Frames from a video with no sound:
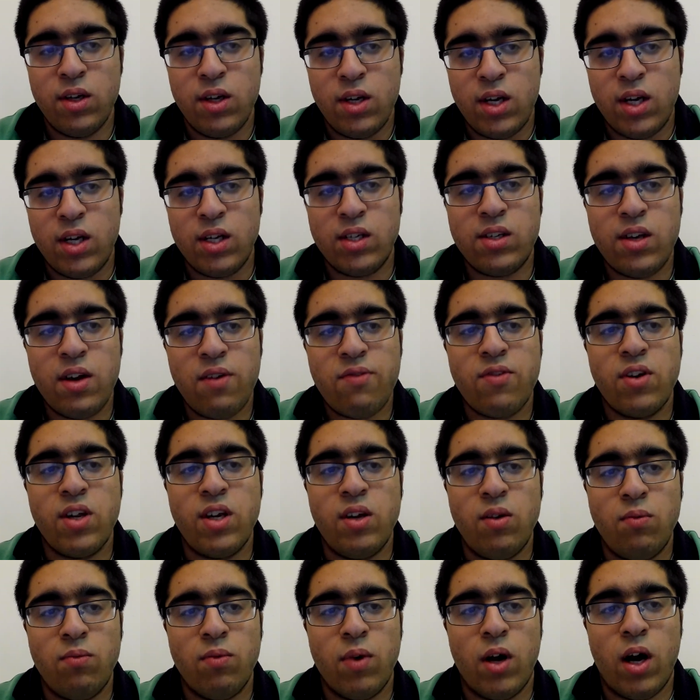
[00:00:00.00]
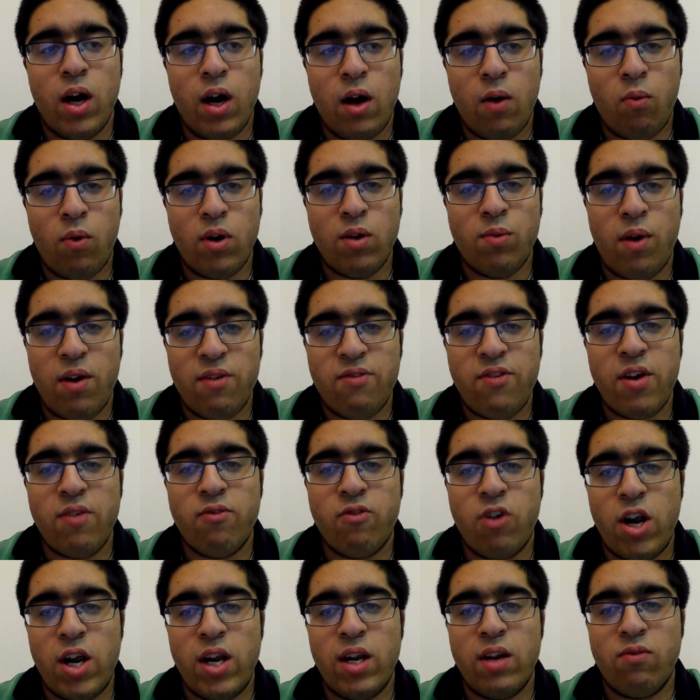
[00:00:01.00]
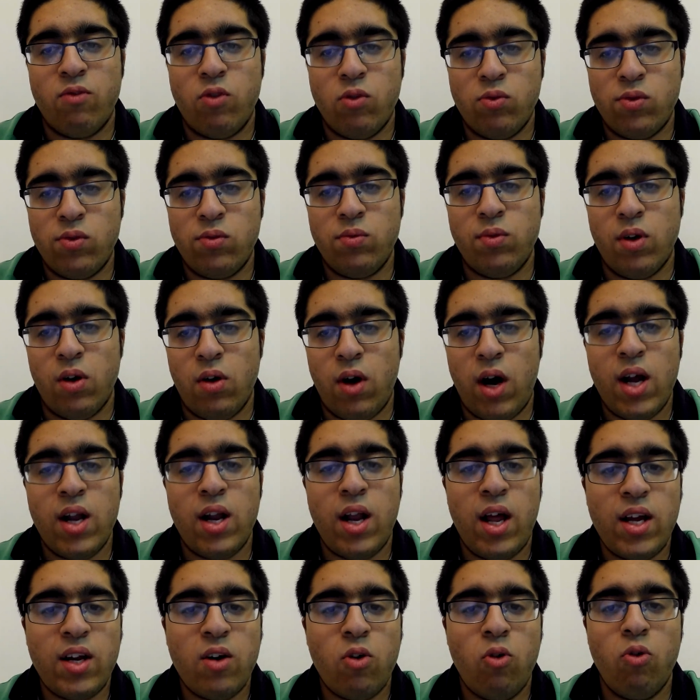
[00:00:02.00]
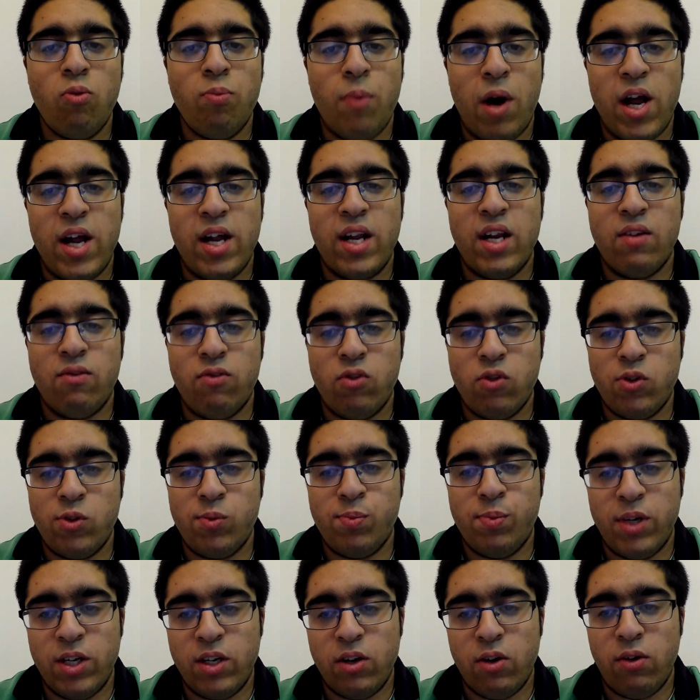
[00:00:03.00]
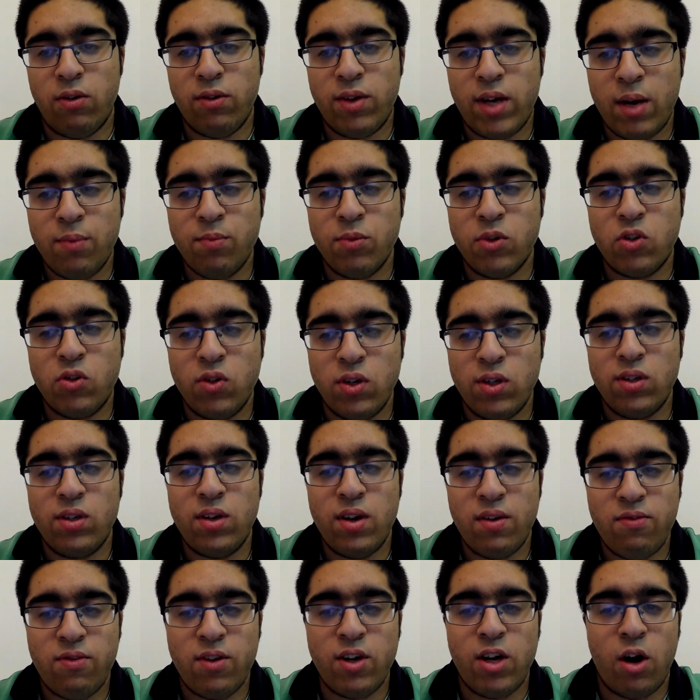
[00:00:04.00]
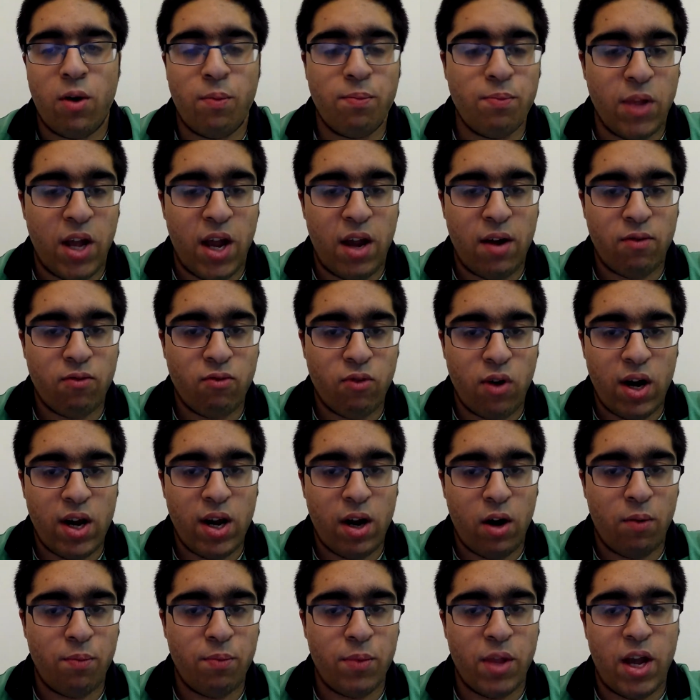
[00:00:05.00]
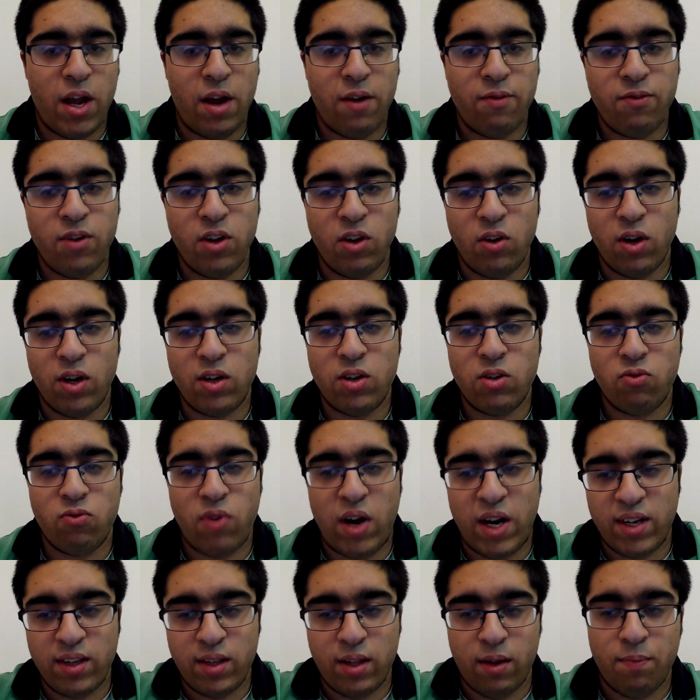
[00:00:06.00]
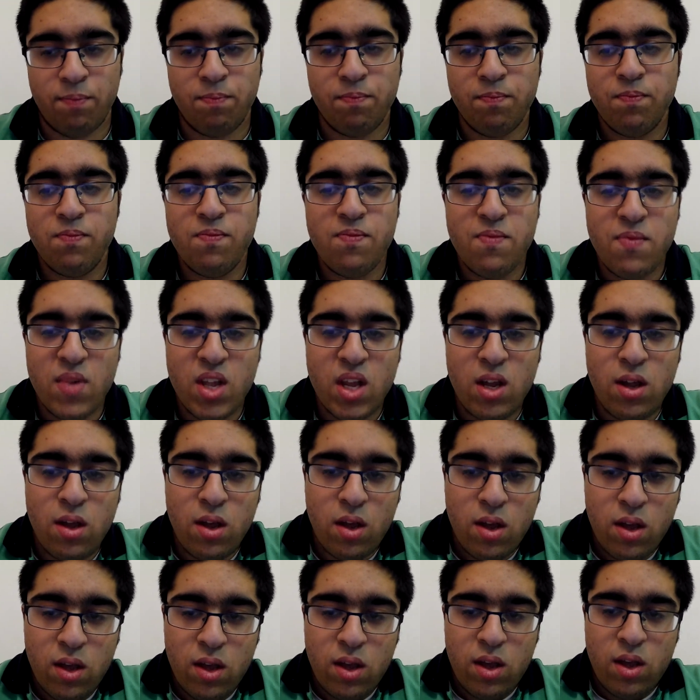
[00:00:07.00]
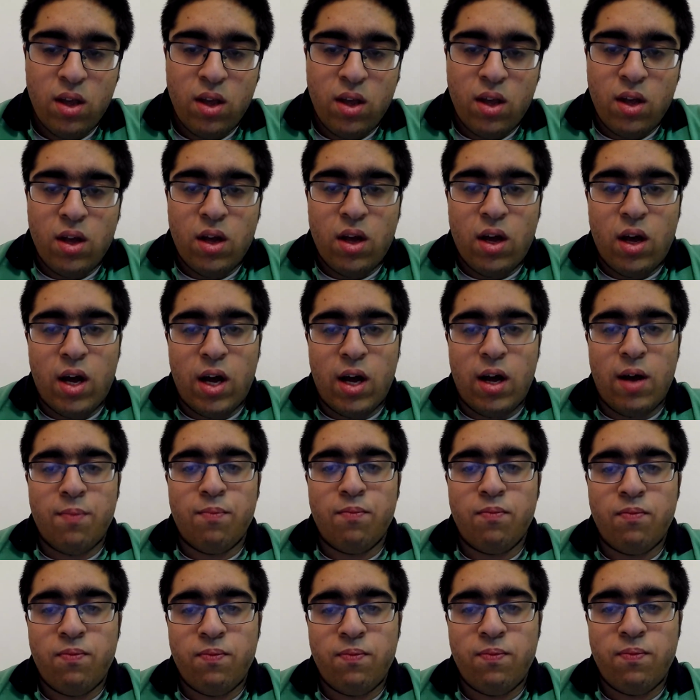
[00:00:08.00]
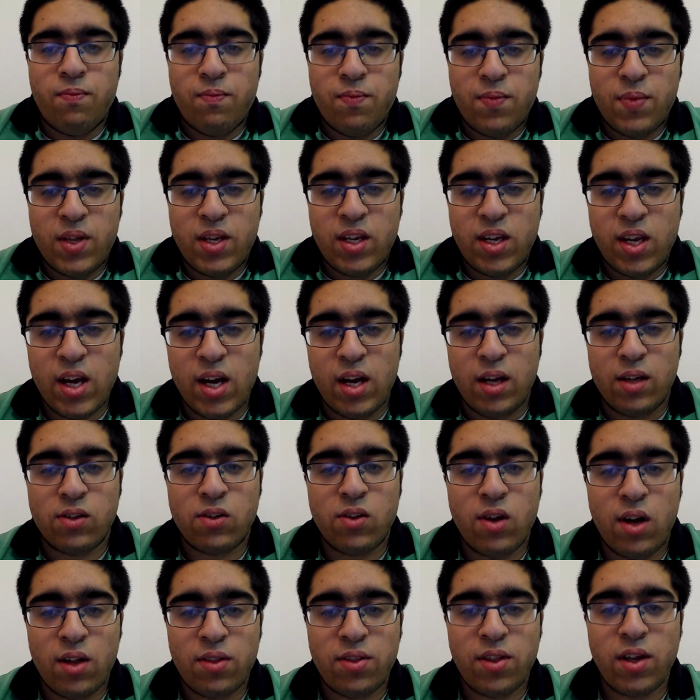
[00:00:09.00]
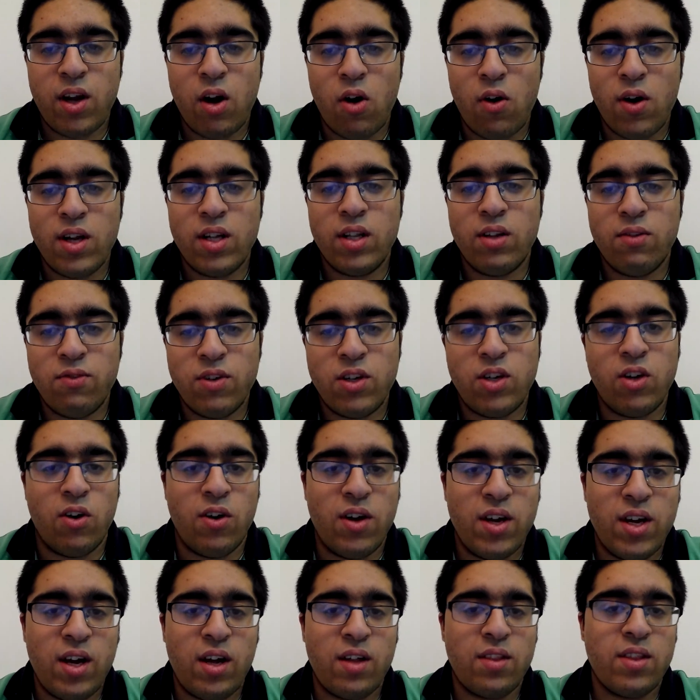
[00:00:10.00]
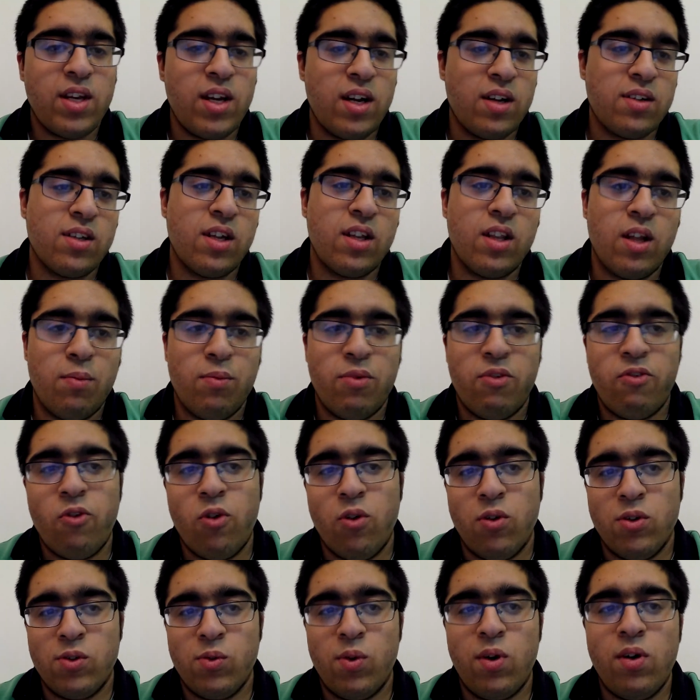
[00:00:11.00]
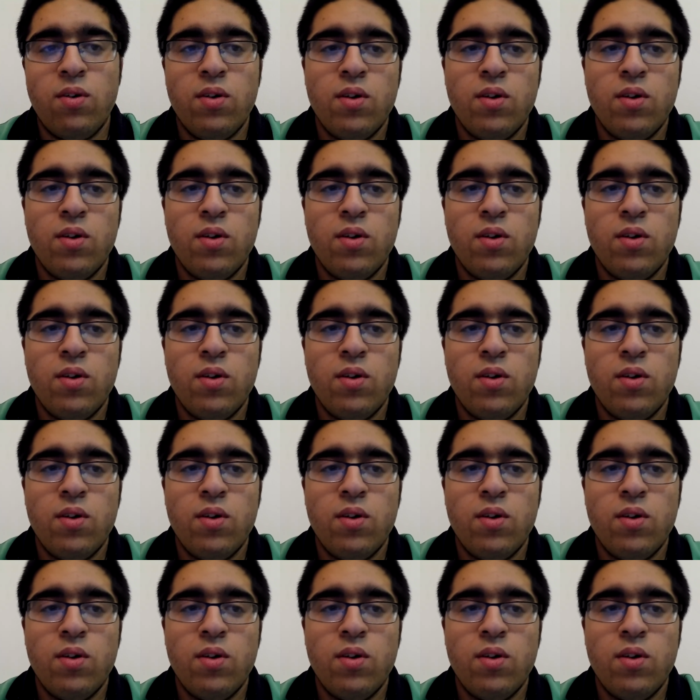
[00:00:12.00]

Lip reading: It's definitely one of my favorite A-levels. I like all my A-levels, but chemistry is definitely up there, right up there if you had to rank them. So I think I'll end the video here. I think I said that before as well.